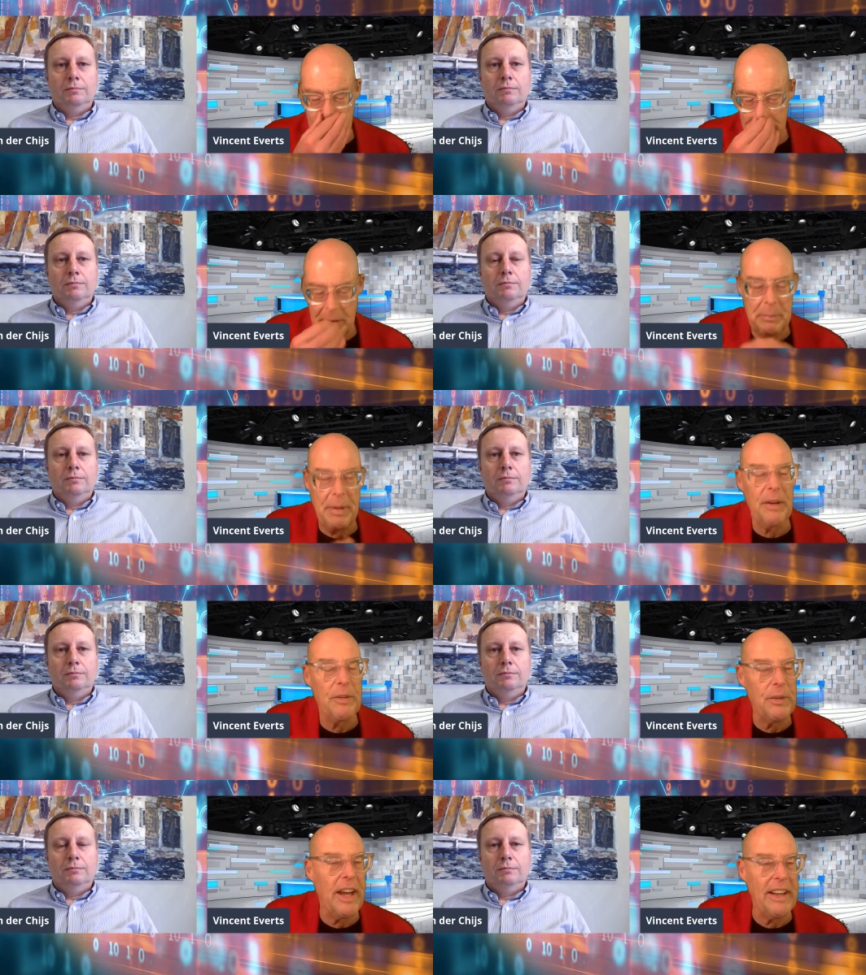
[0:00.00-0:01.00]
Speaker 1: so you compare it
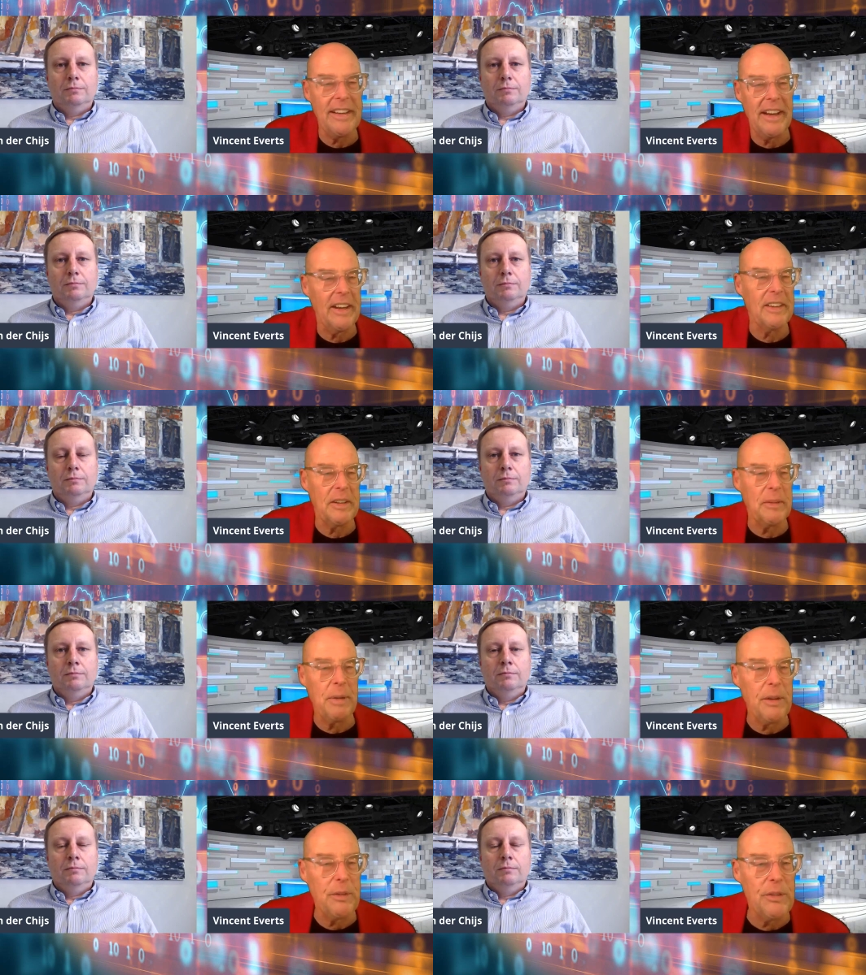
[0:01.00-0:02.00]
to Canada and
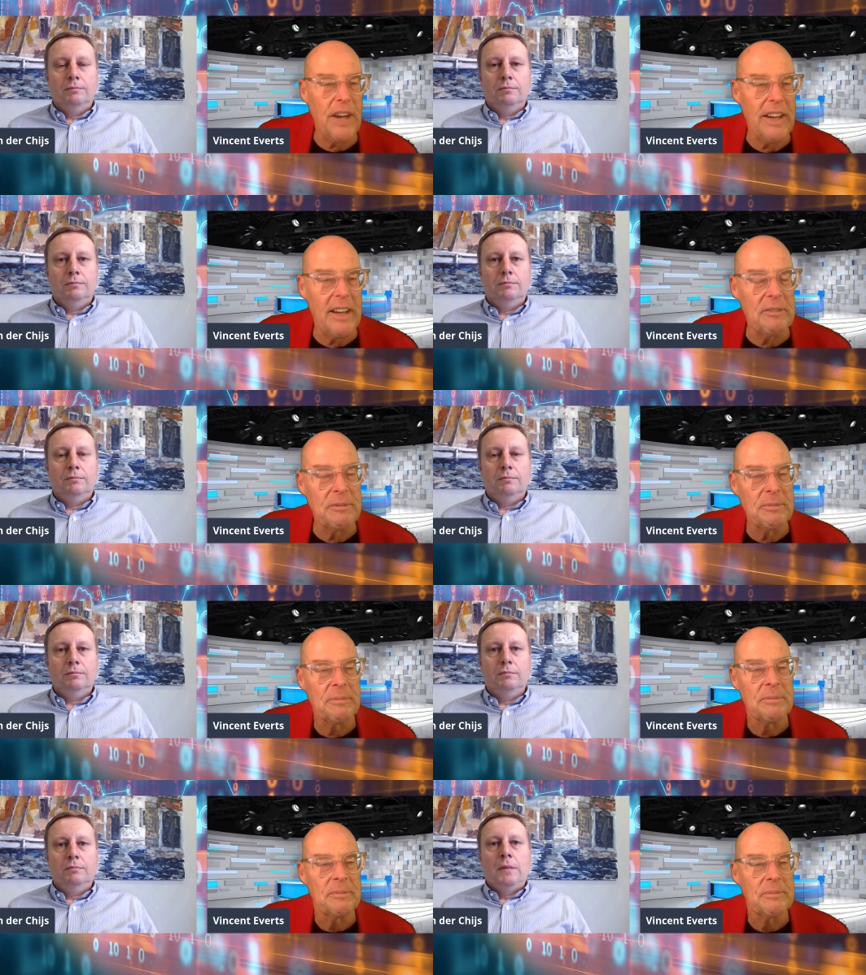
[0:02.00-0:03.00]
compare it to China,
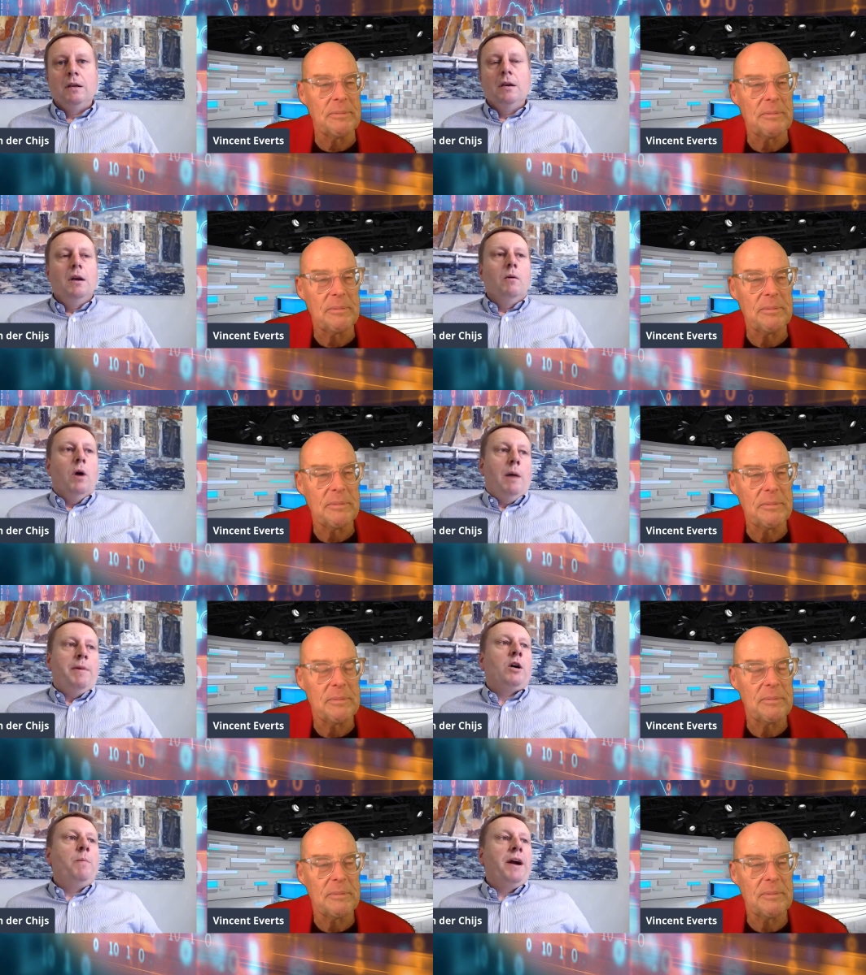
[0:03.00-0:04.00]
Speaker 2: well, I
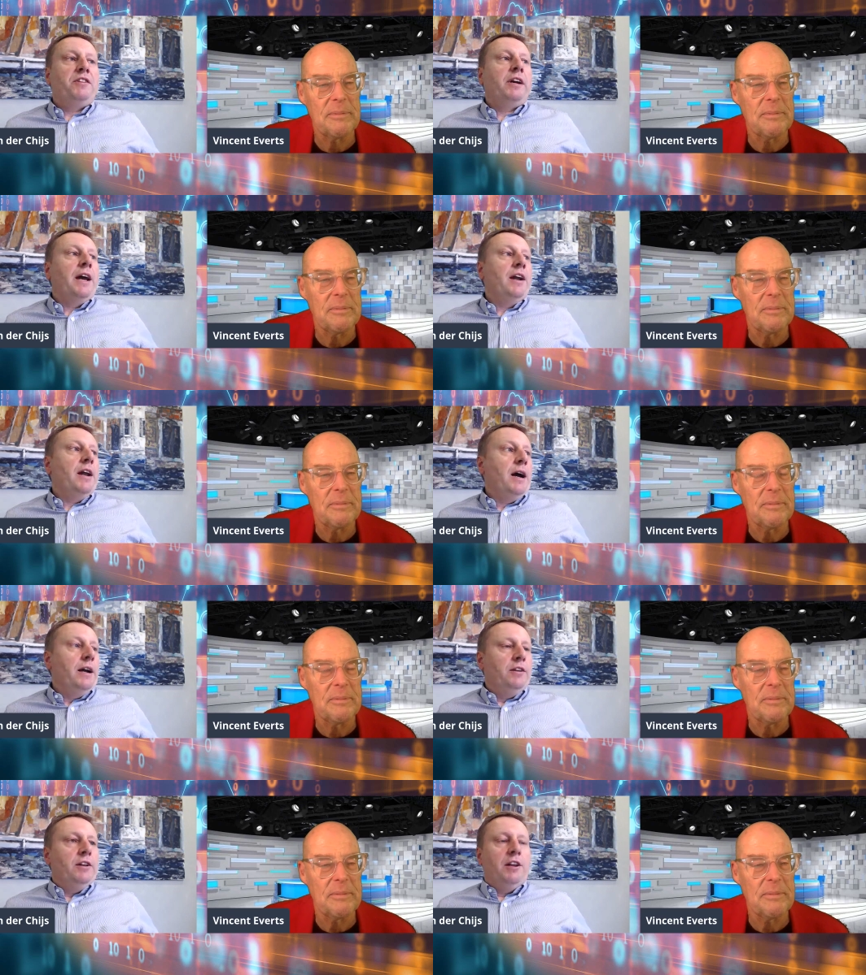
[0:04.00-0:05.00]
mean, compared to Canada,
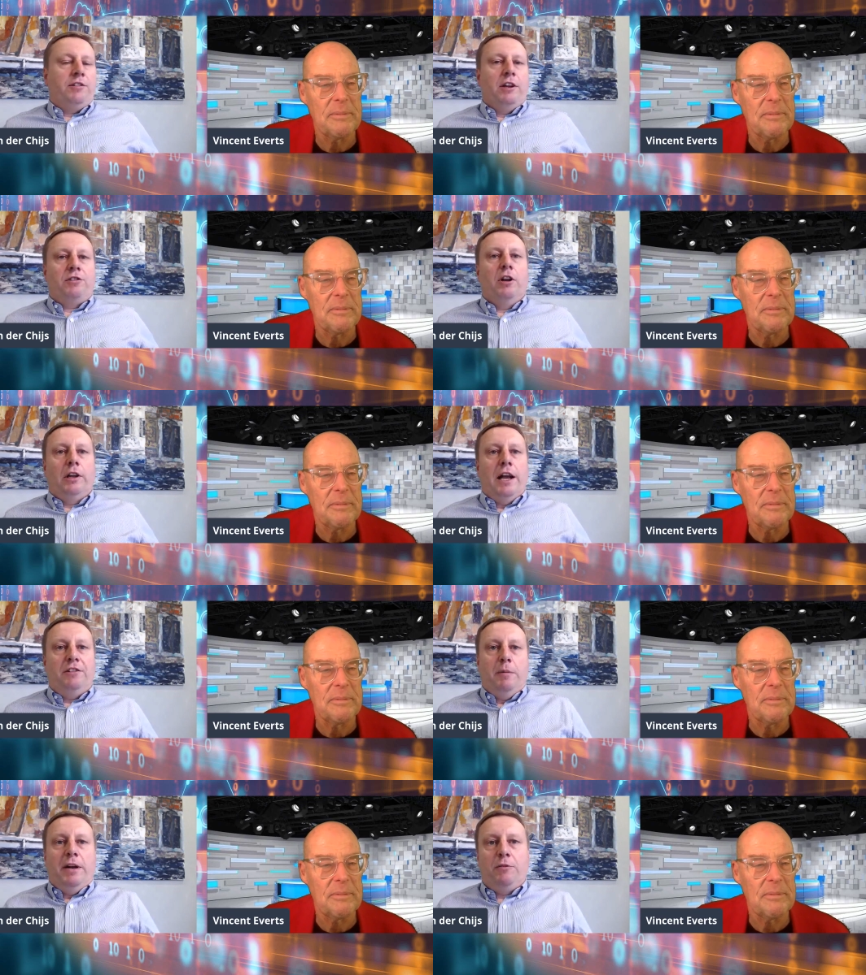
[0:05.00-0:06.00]
it, it, it's, it's a lot less
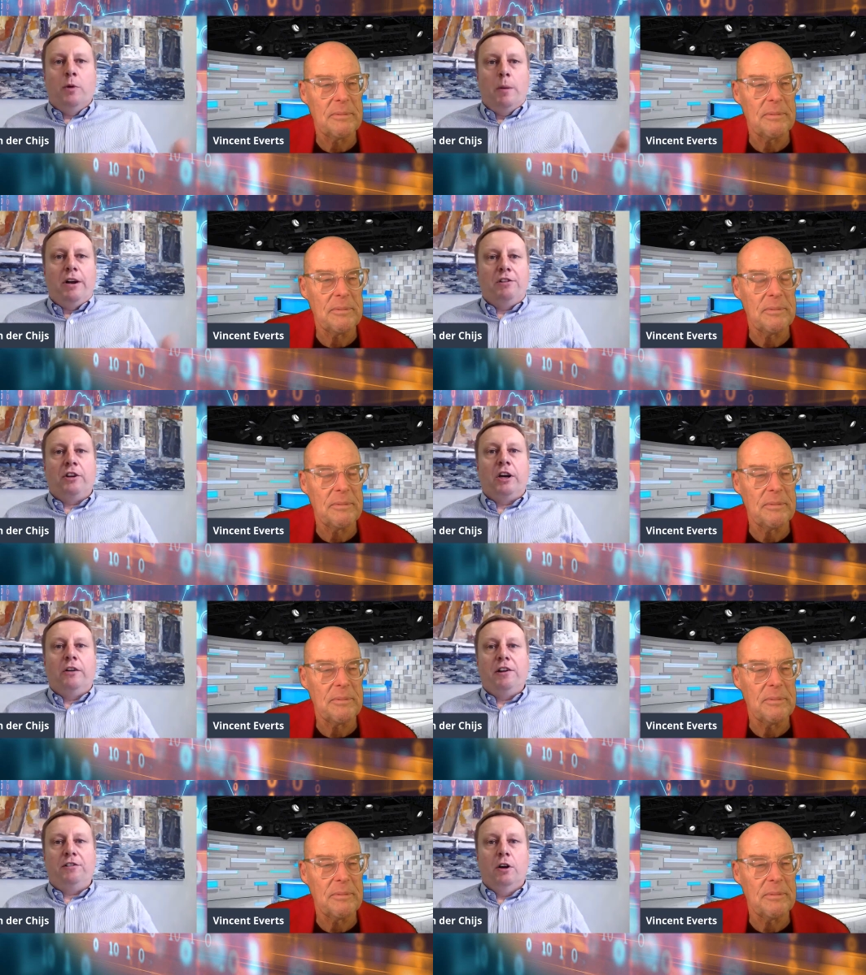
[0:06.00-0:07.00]
here, but that's more because the
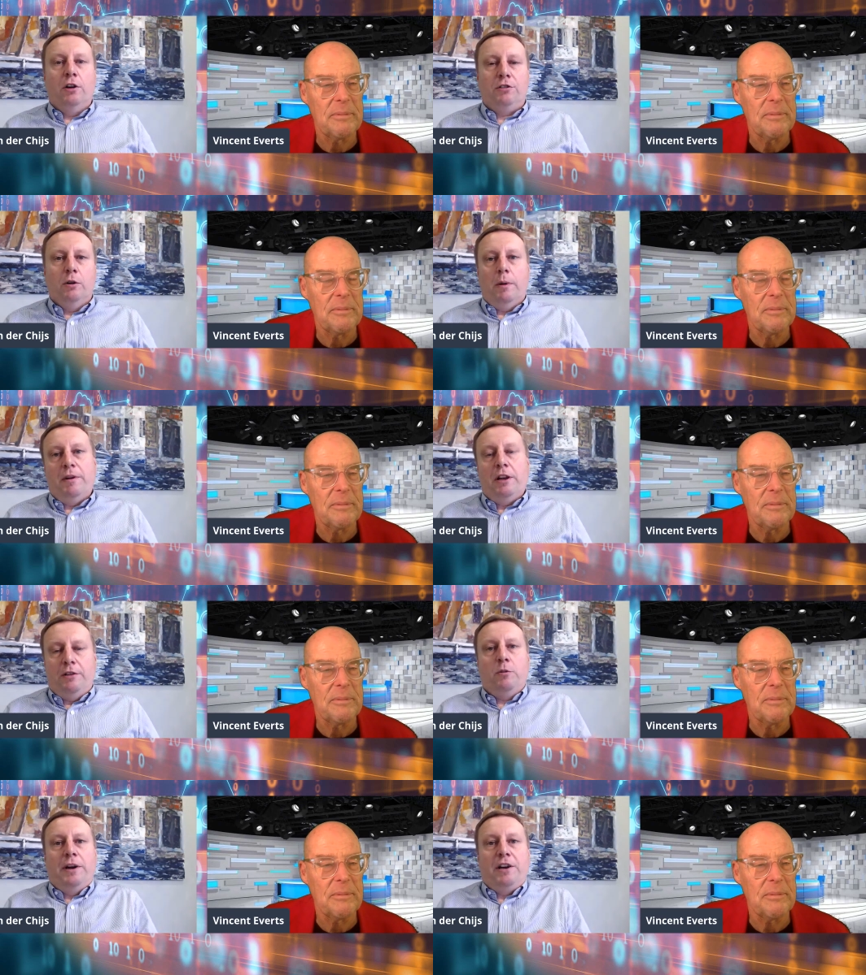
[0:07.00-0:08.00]
country is so so. I mean,
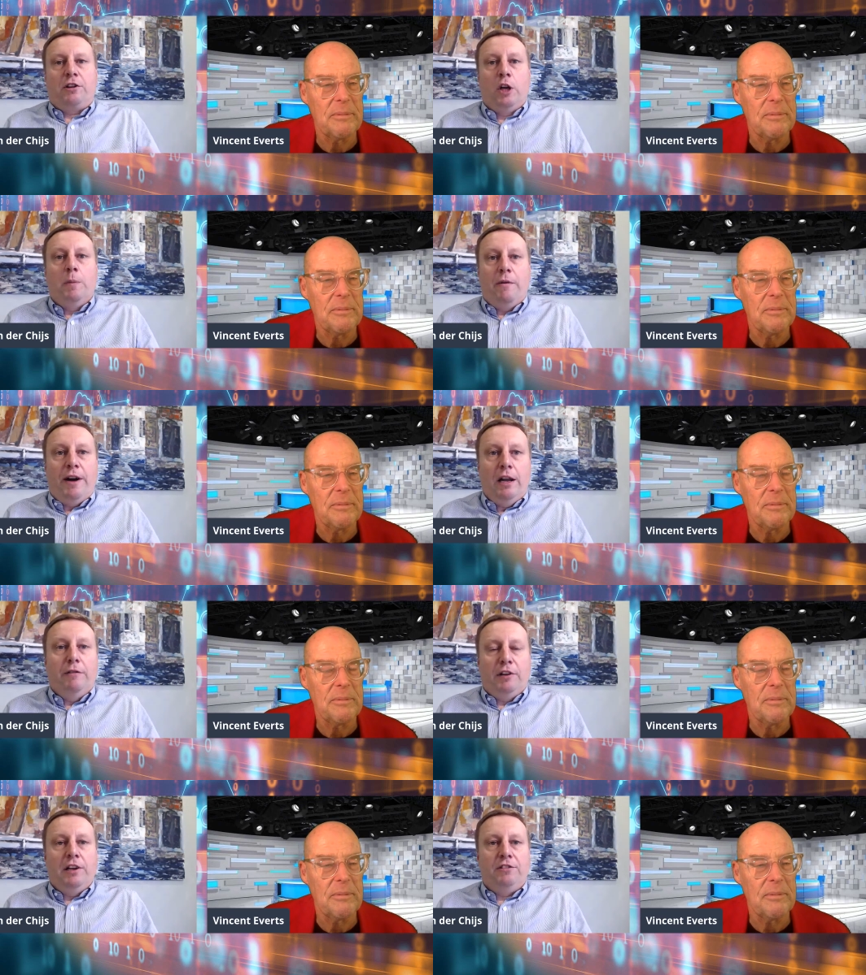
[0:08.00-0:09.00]
to British Columbia, where I live,
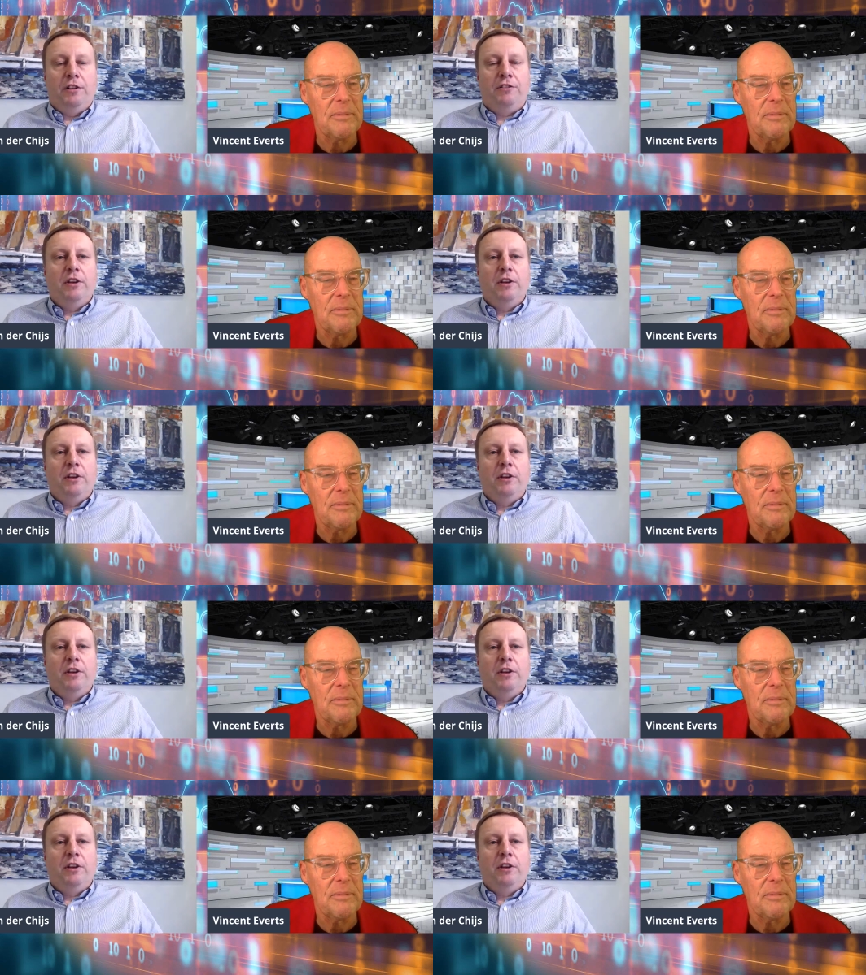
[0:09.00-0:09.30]
at least, it's